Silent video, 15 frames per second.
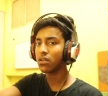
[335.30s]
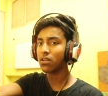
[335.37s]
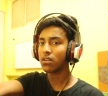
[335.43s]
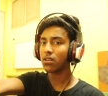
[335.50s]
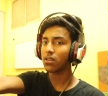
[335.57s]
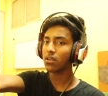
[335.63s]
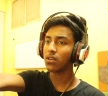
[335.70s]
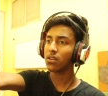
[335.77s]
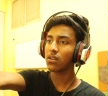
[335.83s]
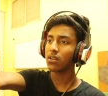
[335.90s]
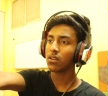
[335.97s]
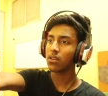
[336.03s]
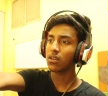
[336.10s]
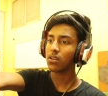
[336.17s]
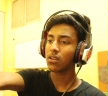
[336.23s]

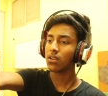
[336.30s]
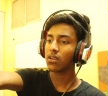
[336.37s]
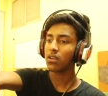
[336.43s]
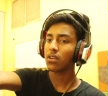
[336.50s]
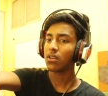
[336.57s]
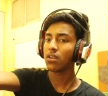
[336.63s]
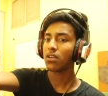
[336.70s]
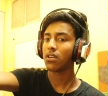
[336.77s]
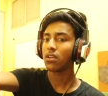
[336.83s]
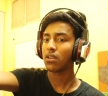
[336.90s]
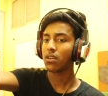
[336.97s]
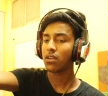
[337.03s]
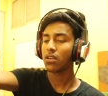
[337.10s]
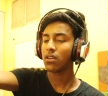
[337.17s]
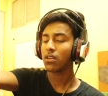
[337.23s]

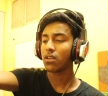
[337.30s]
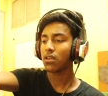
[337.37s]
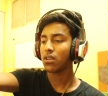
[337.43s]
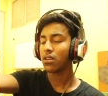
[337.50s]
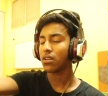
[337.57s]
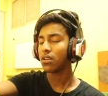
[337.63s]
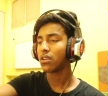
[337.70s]
[no speech]